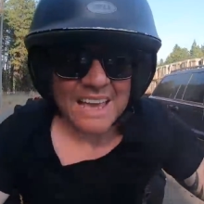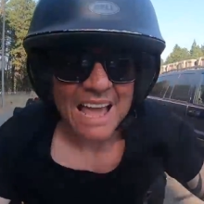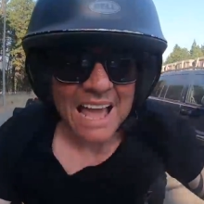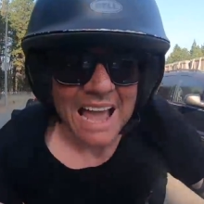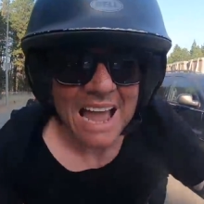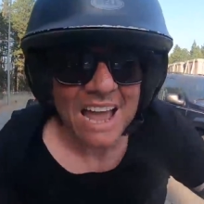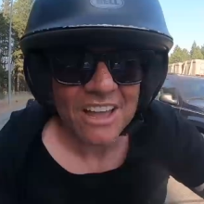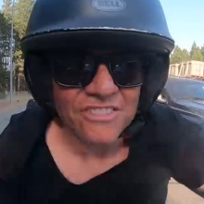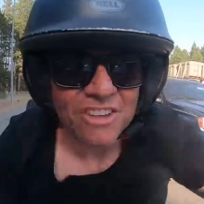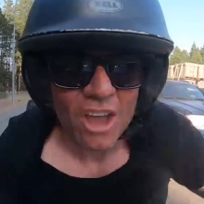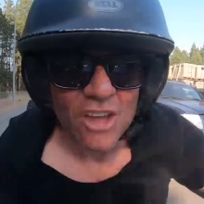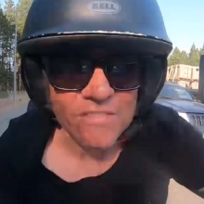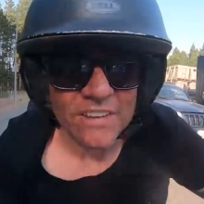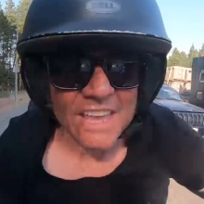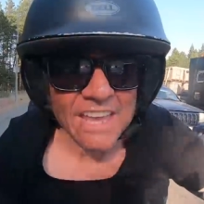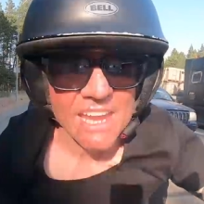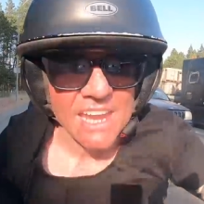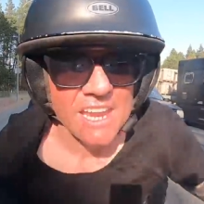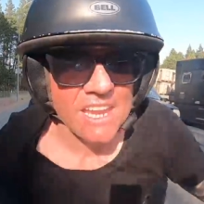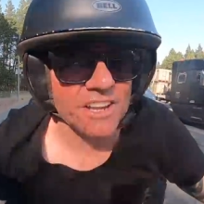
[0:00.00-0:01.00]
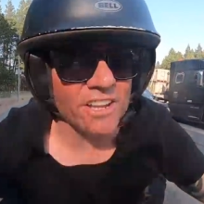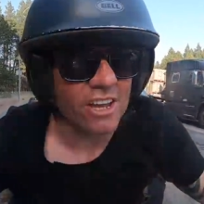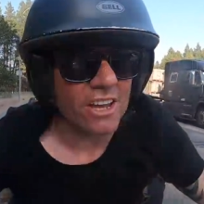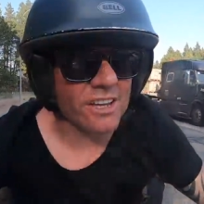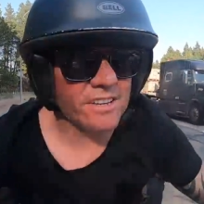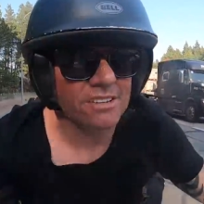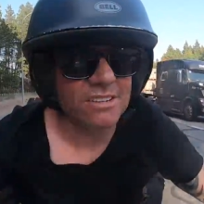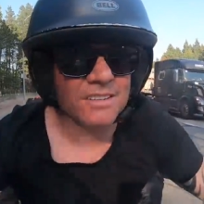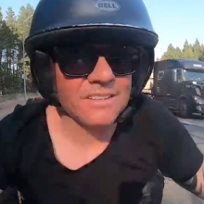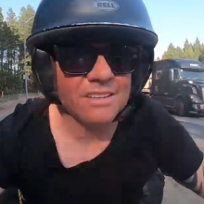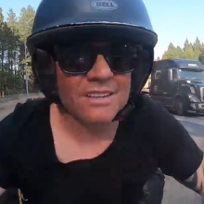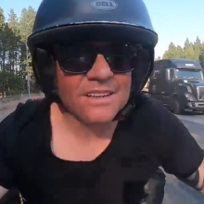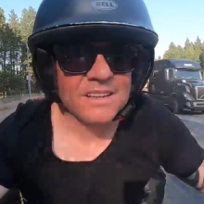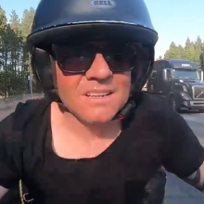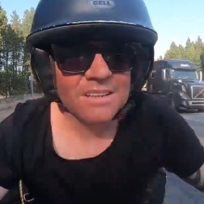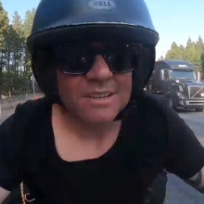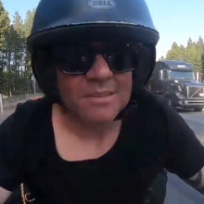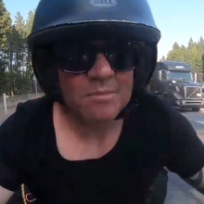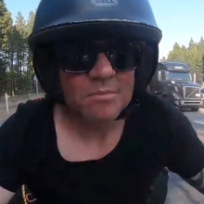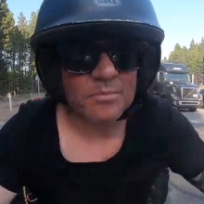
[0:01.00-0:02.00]
car's overheated.
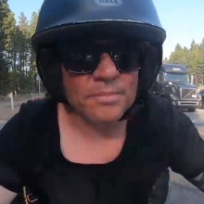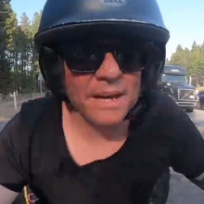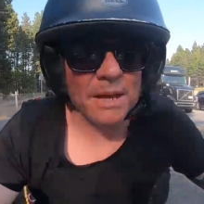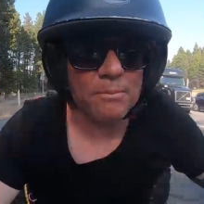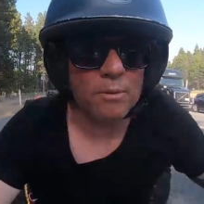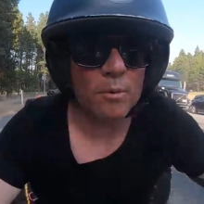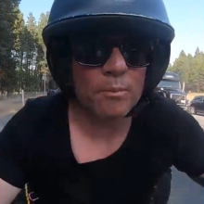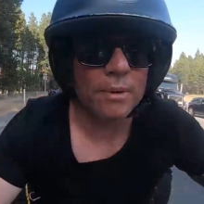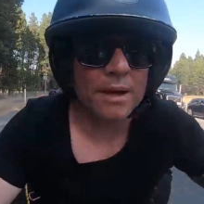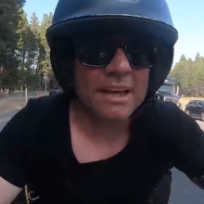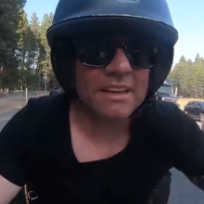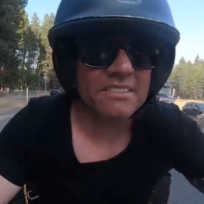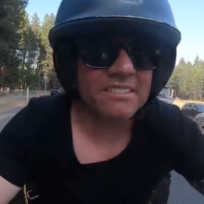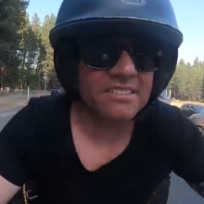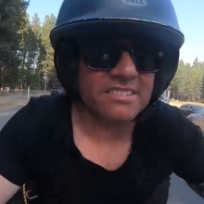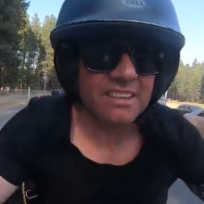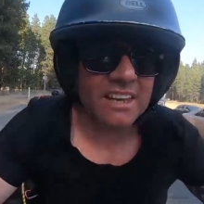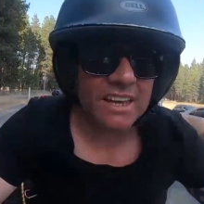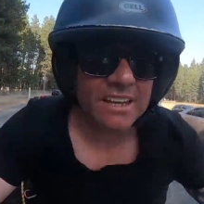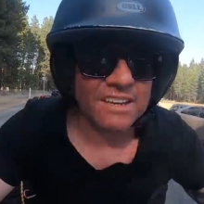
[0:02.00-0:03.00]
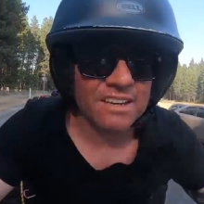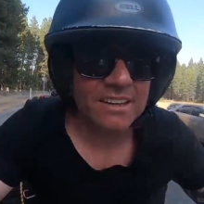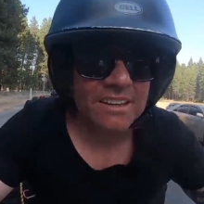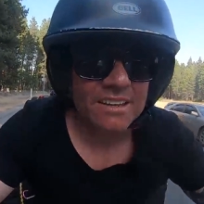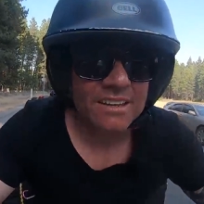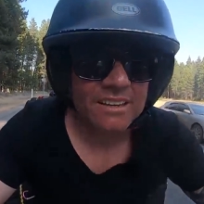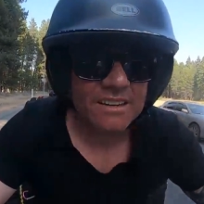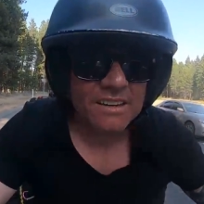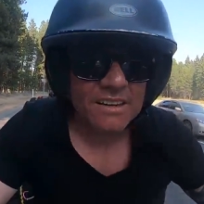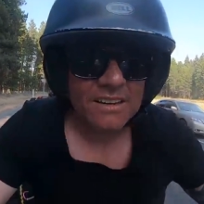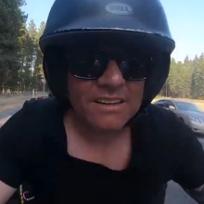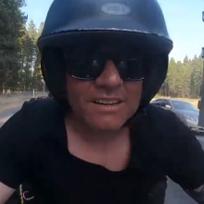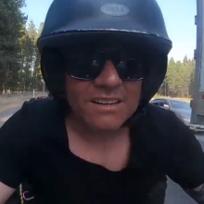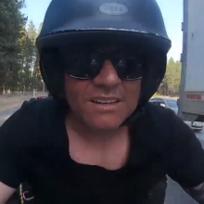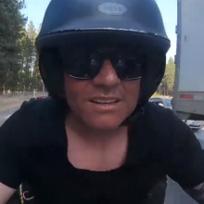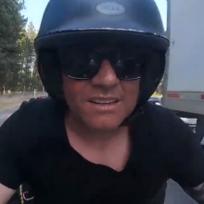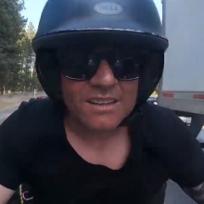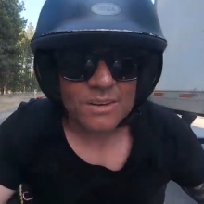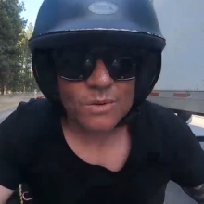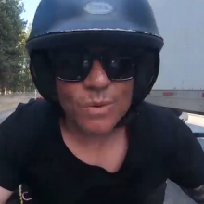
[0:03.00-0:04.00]
People being sick.
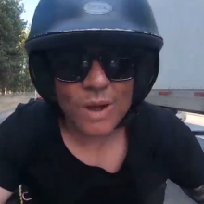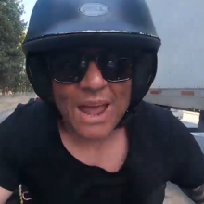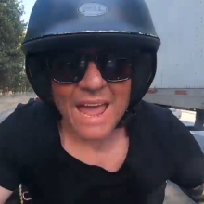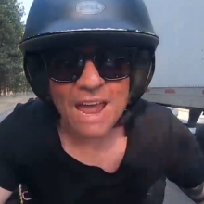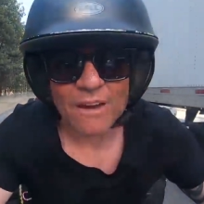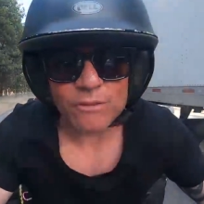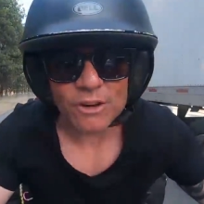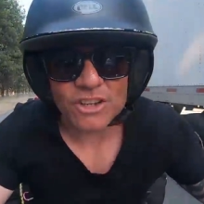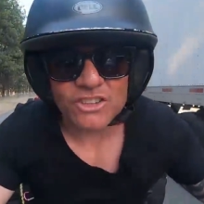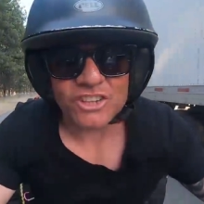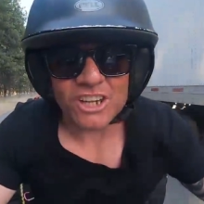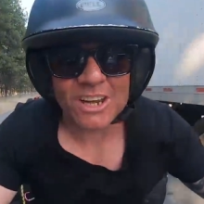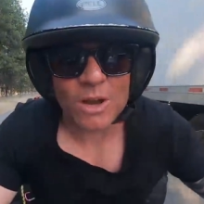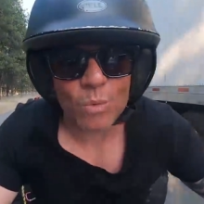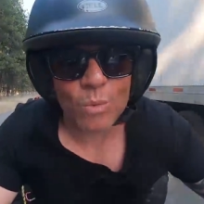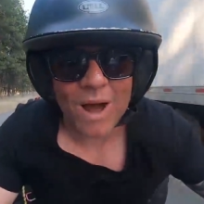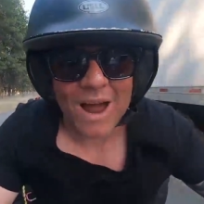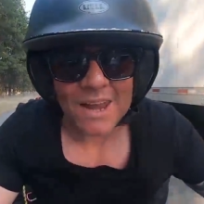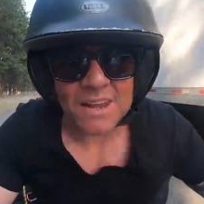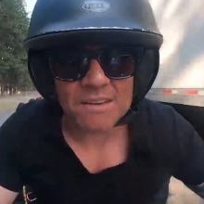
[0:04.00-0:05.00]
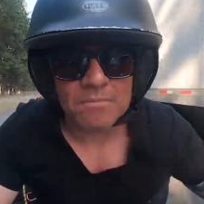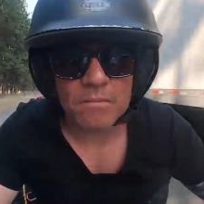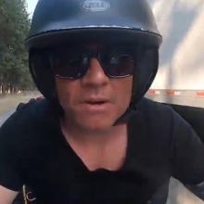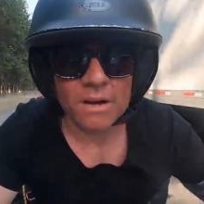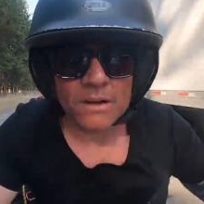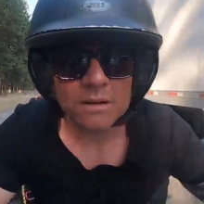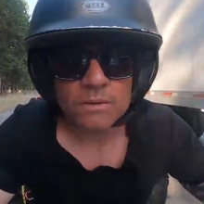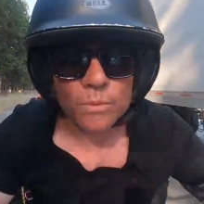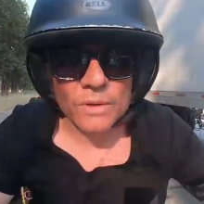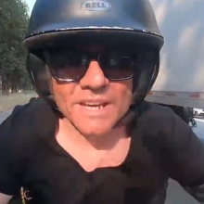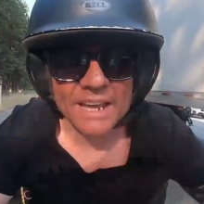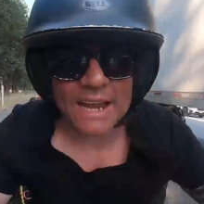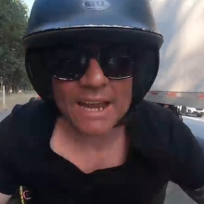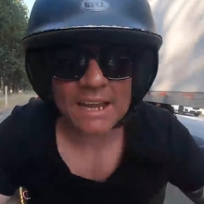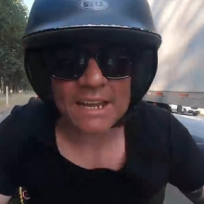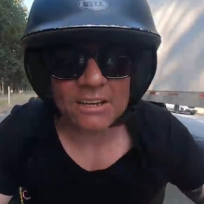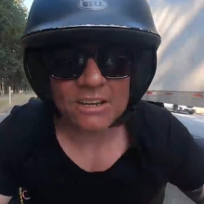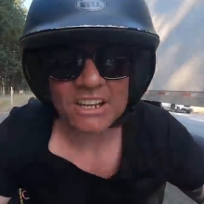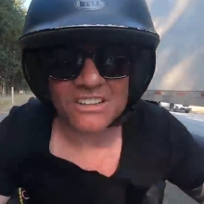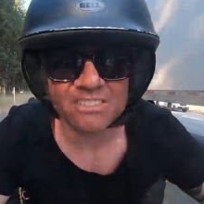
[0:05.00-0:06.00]
We're averaging one, we're
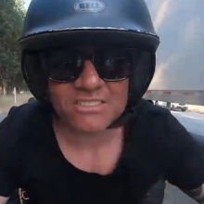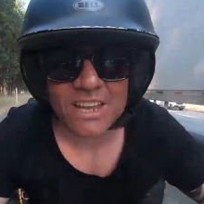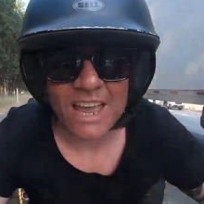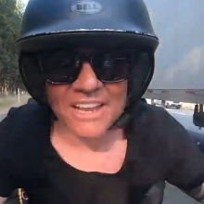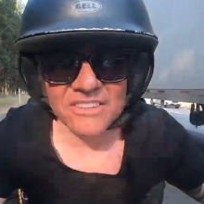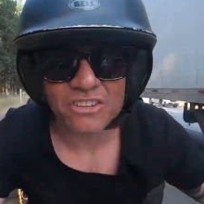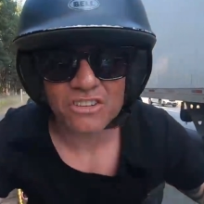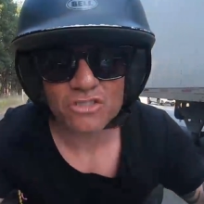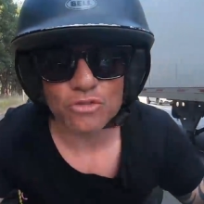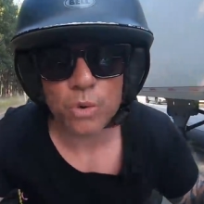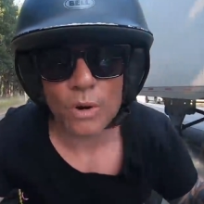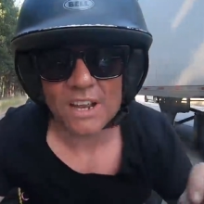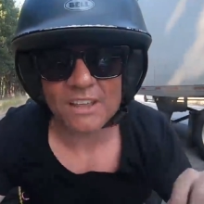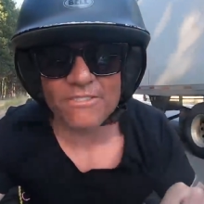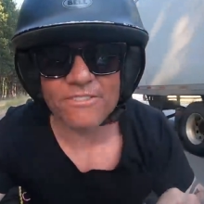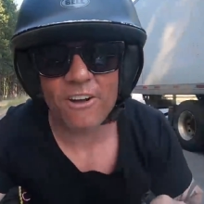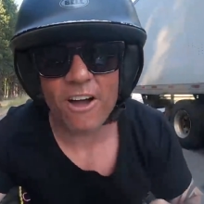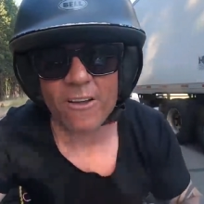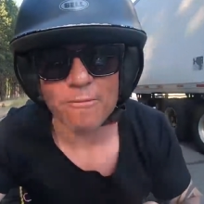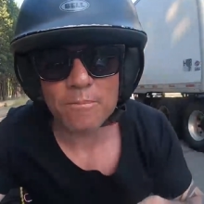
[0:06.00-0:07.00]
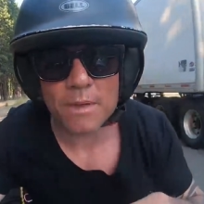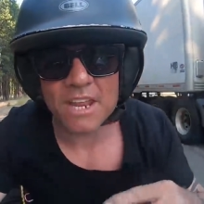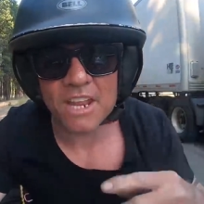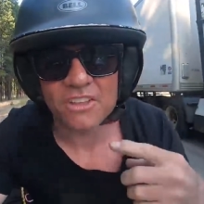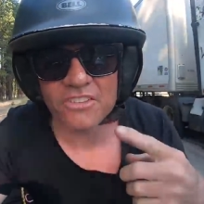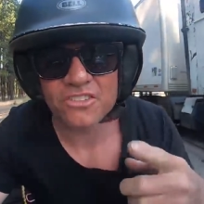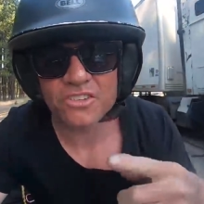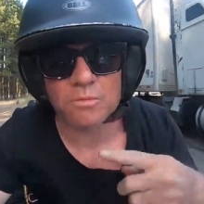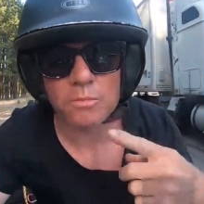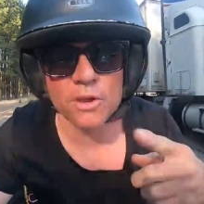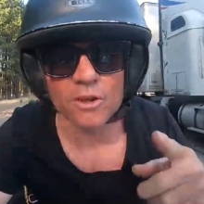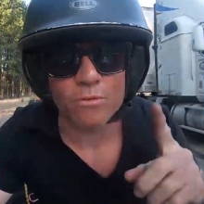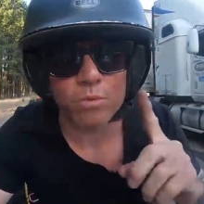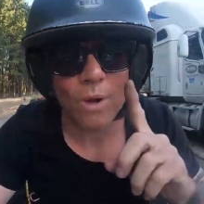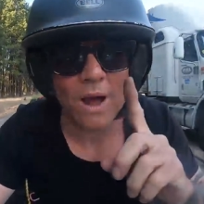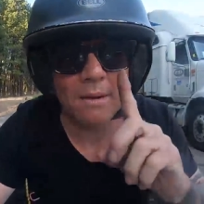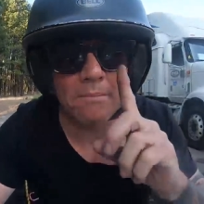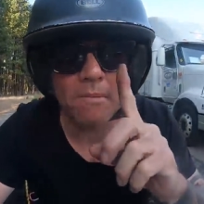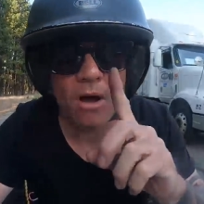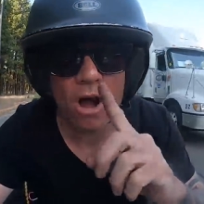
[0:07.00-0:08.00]
getting, it takes us 25 minutes to move
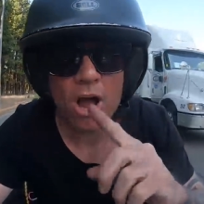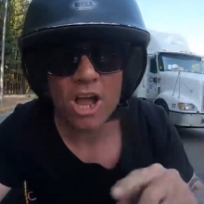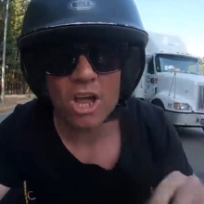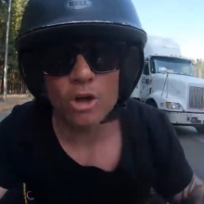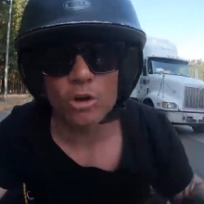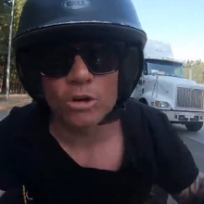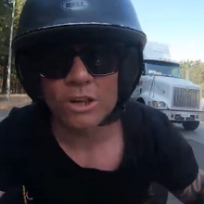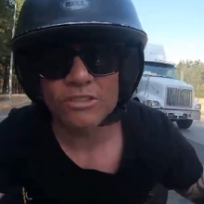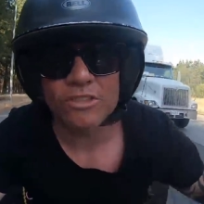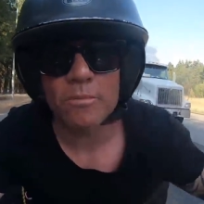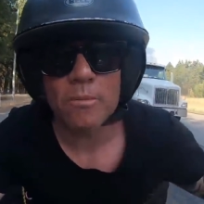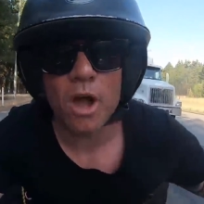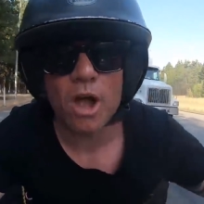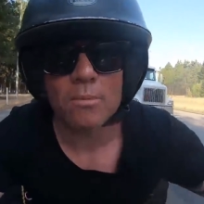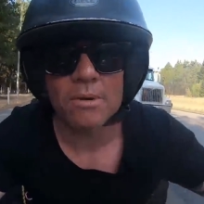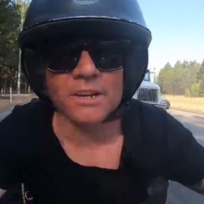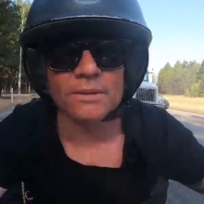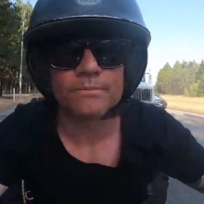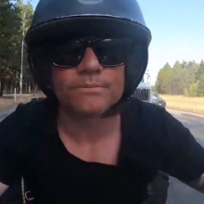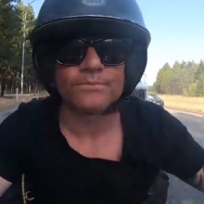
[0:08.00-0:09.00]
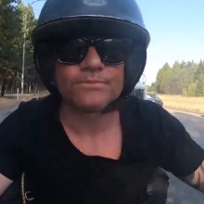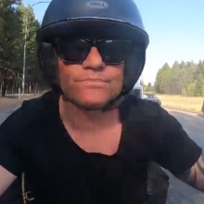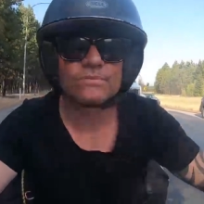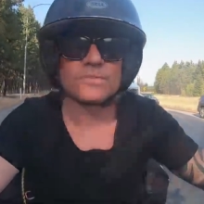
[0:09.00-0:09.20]
one mile at the moment.